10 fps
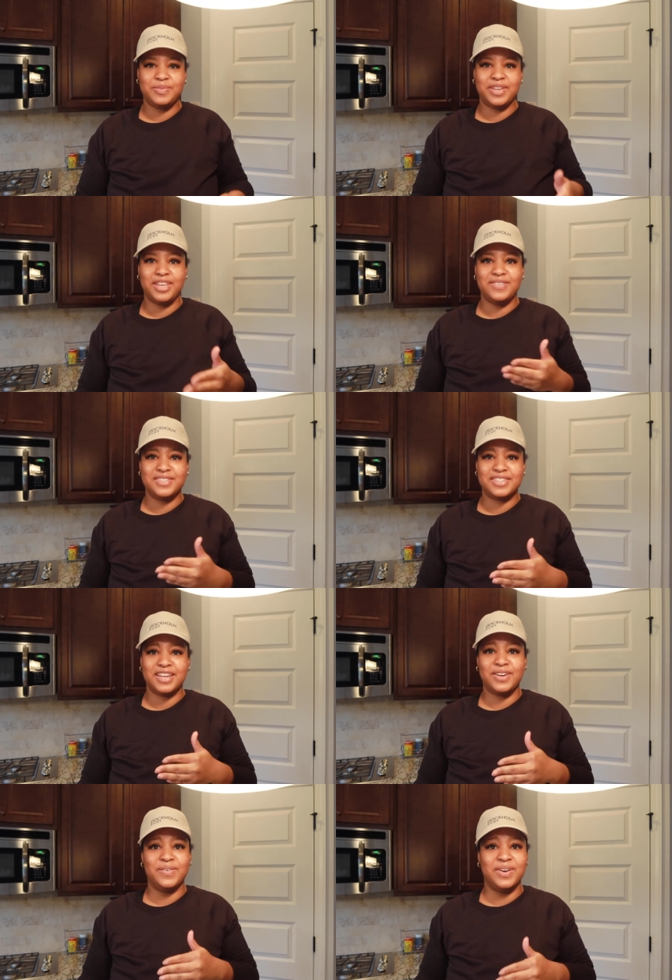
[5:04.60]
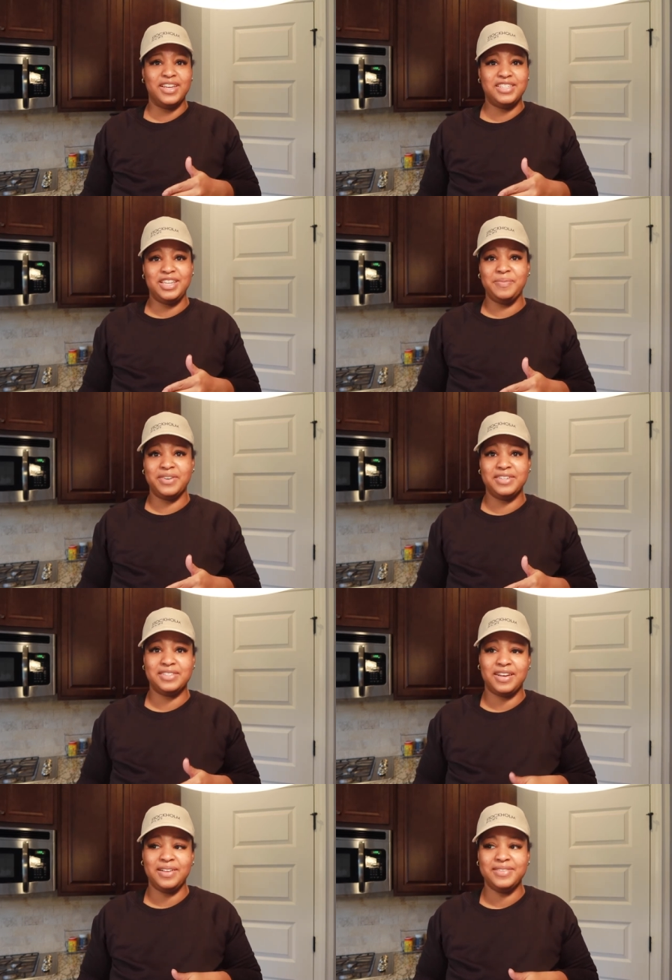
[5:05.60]
but it was like way cheaper
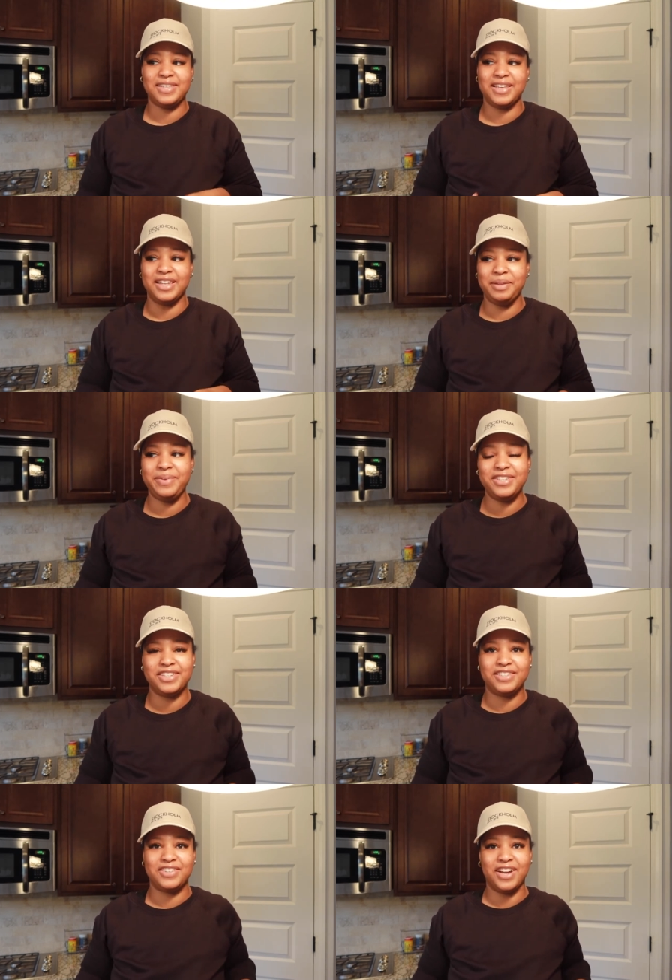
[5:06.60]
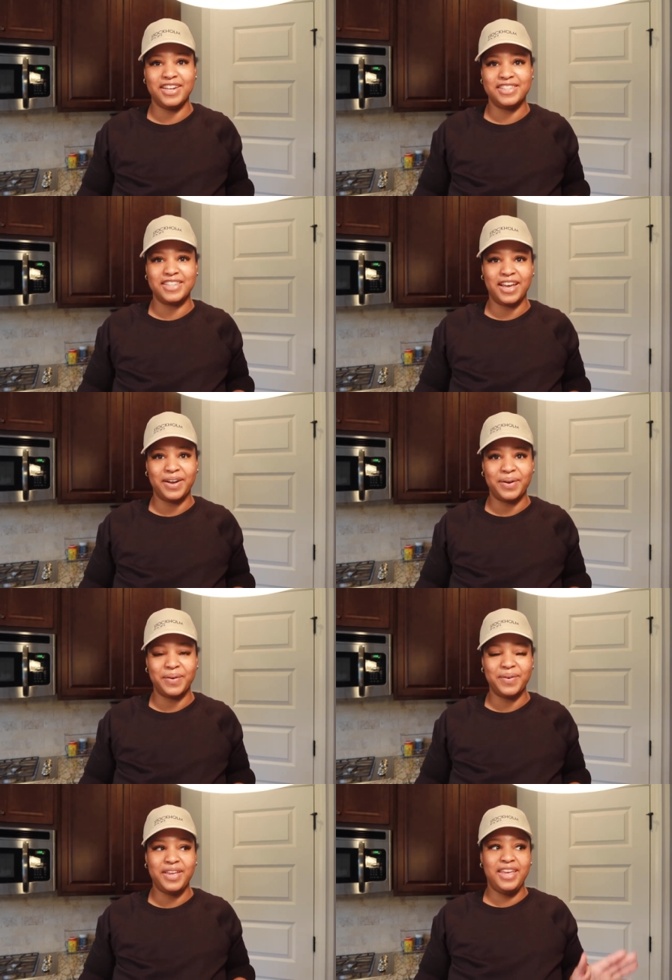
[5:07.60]
so I was like let me just try this
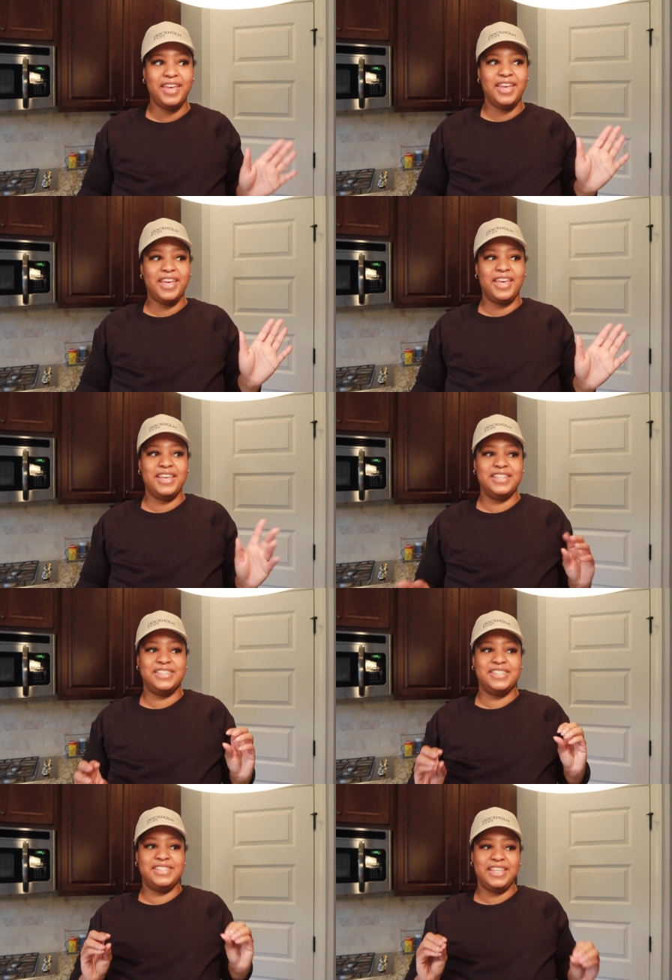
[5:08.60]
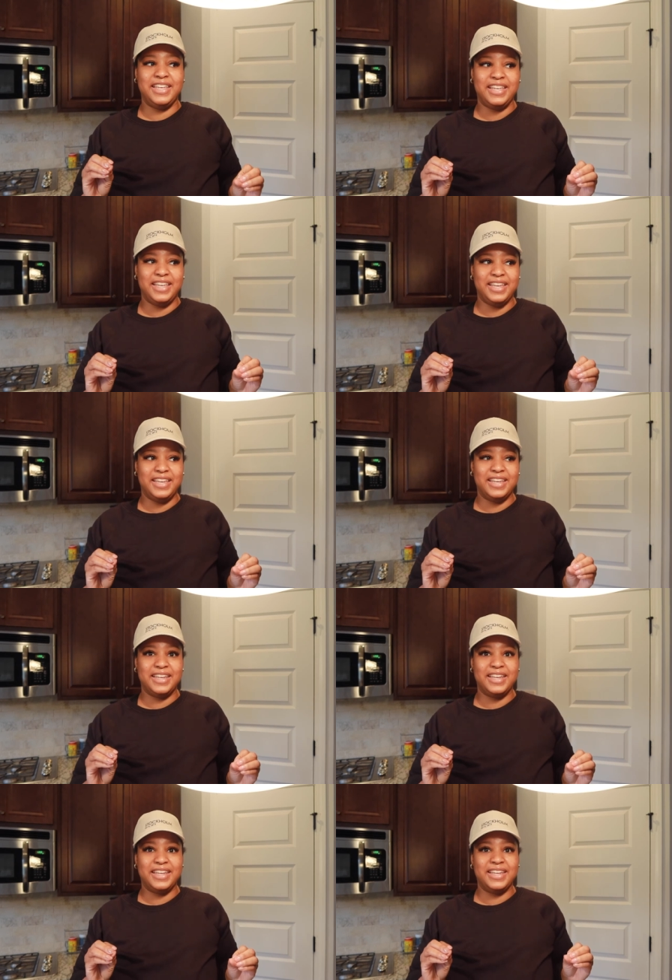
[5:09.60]
out and see
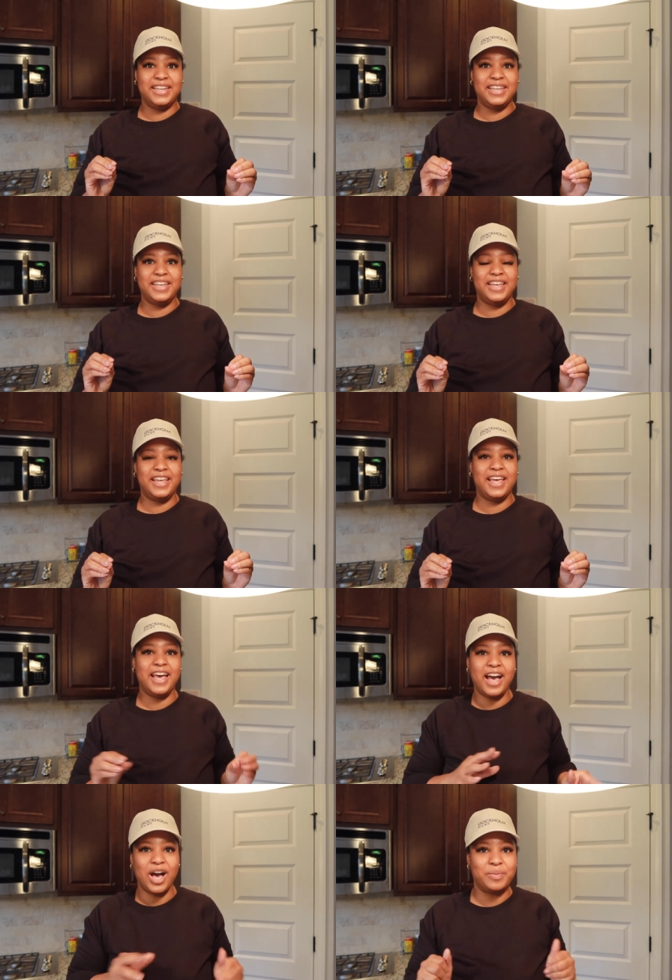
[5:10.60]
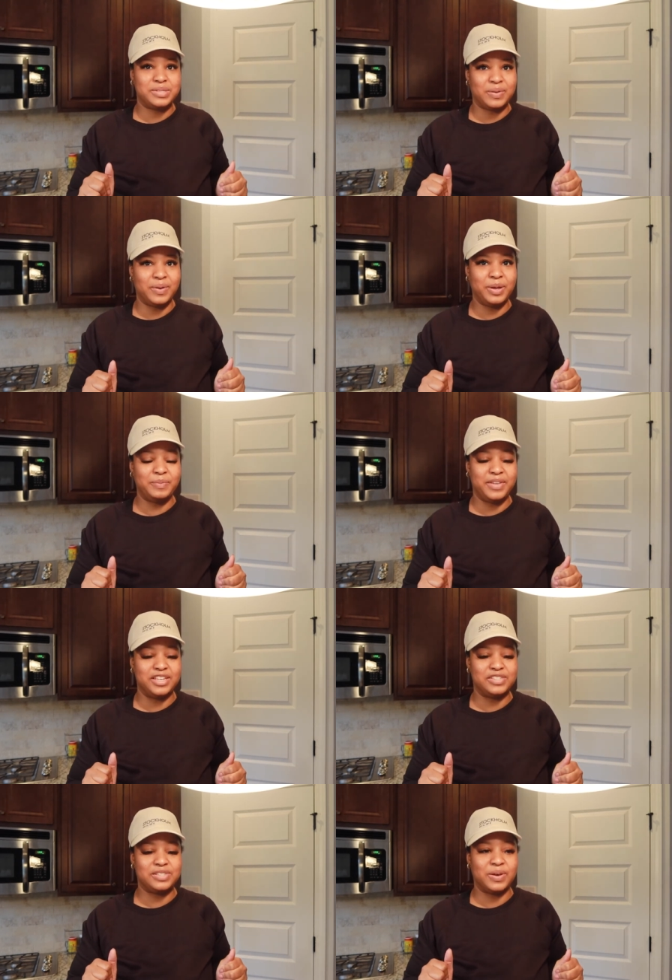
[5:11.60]
how it's gonna come
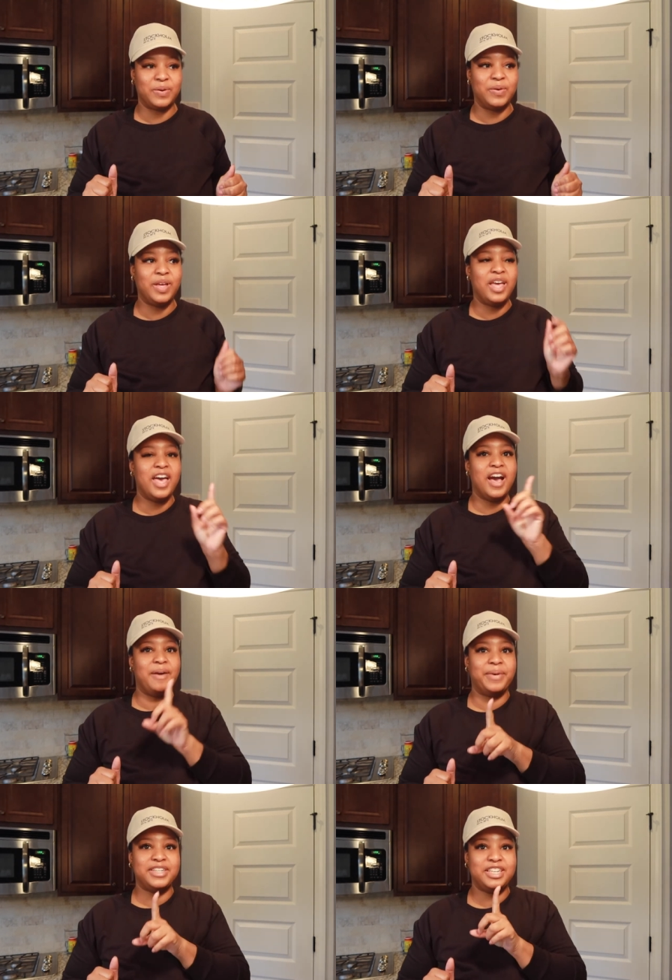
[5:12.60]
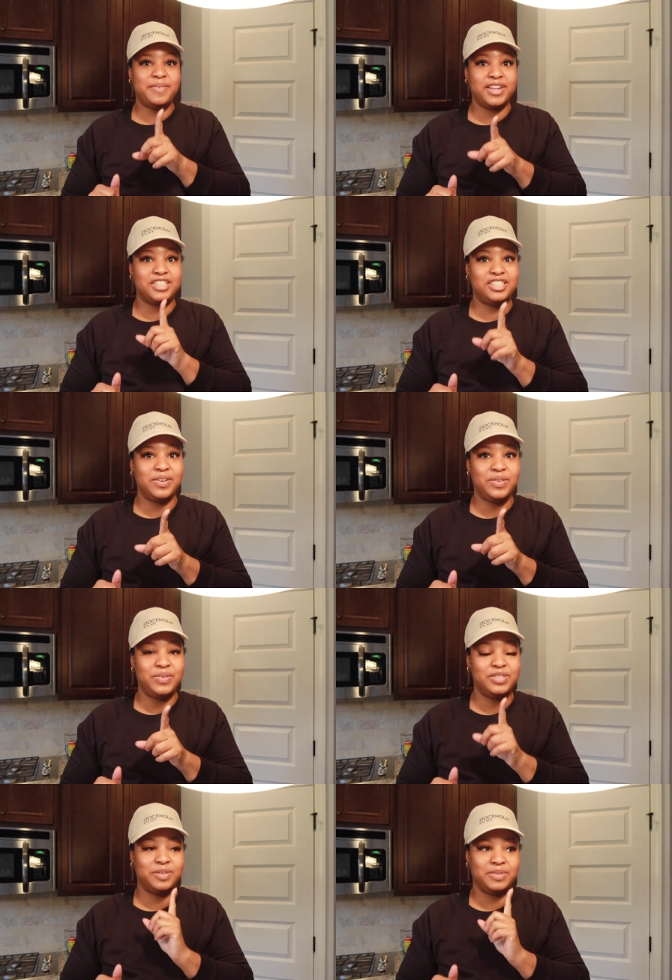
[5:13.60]
in so I'm actually about to show
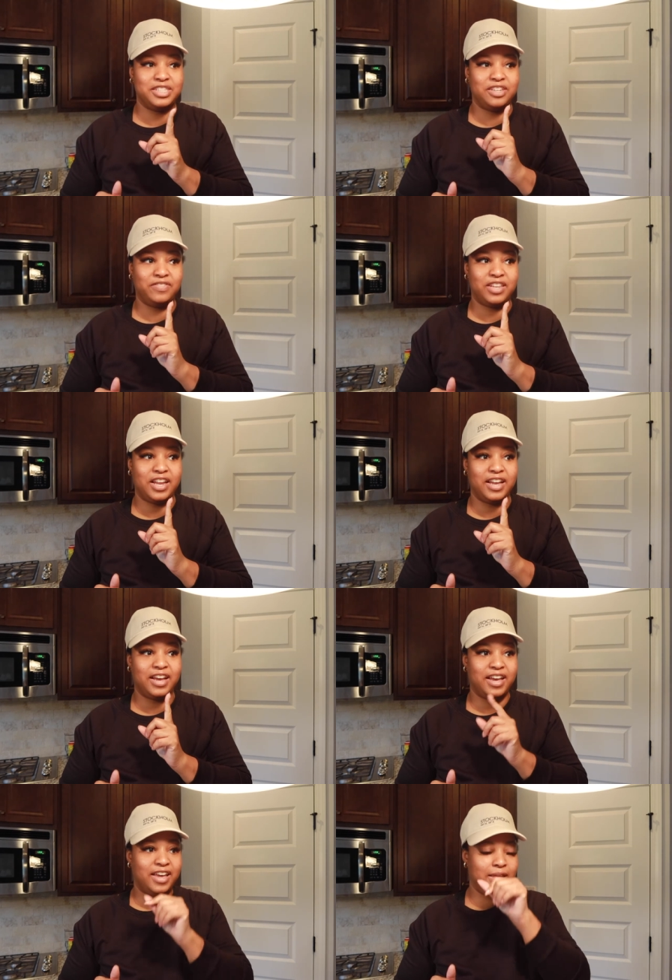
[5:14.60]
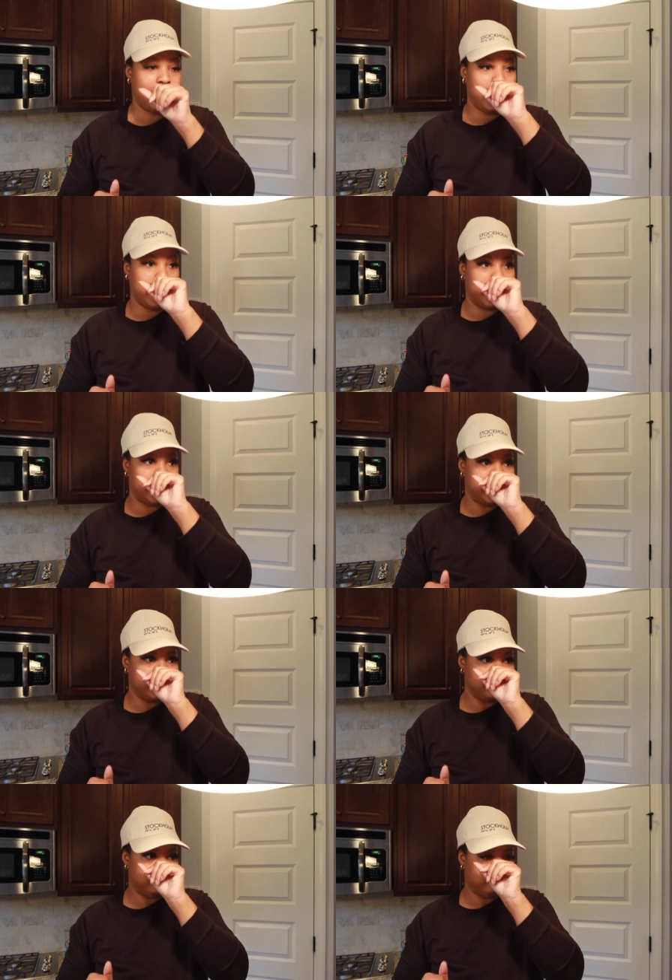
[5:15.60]
you some of the stuff that I got
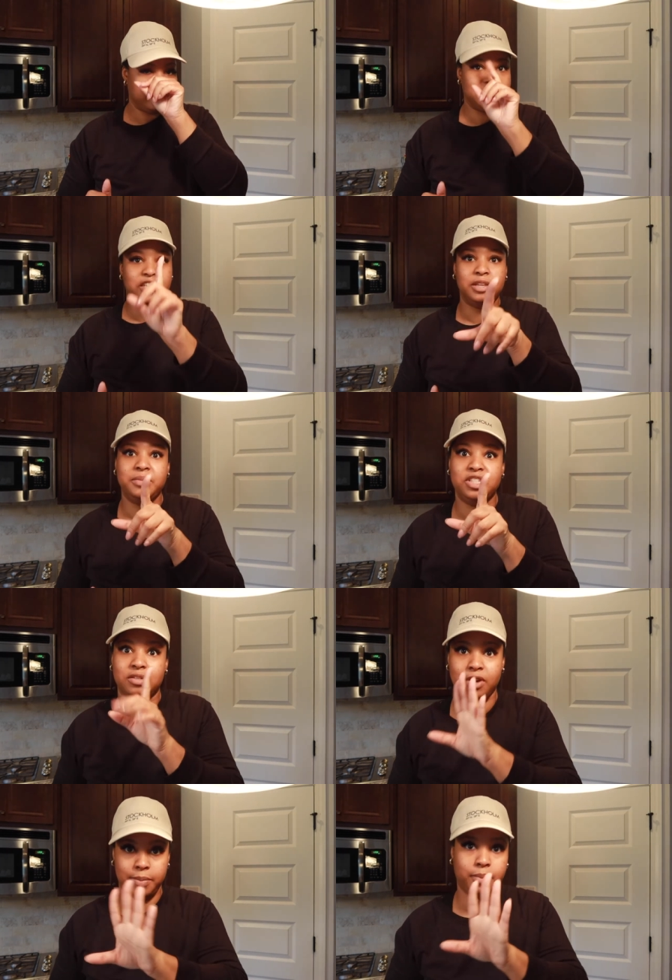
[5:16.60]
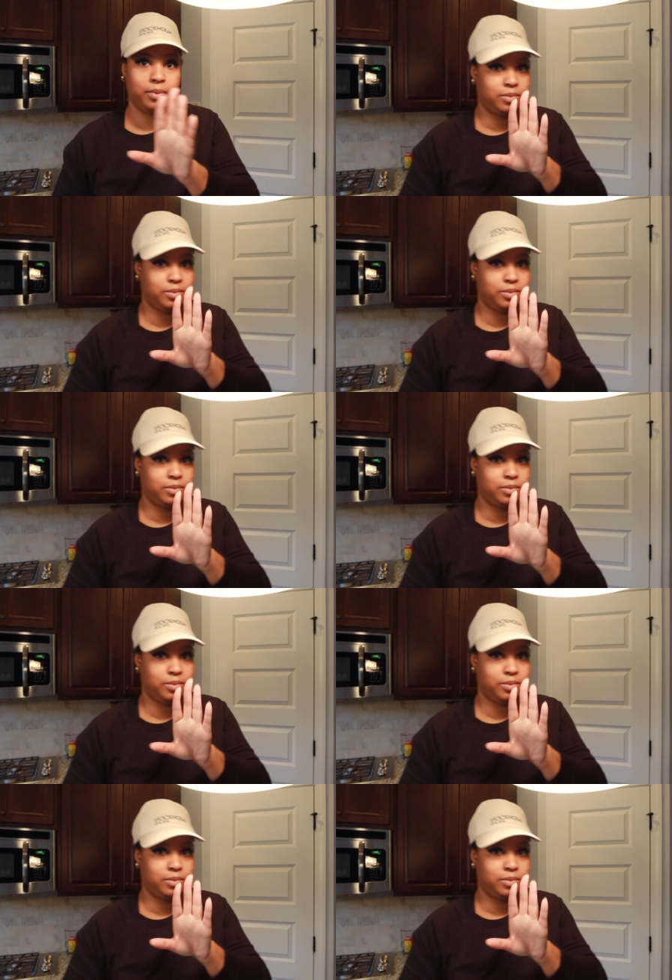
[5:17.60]
um, let me just grab it real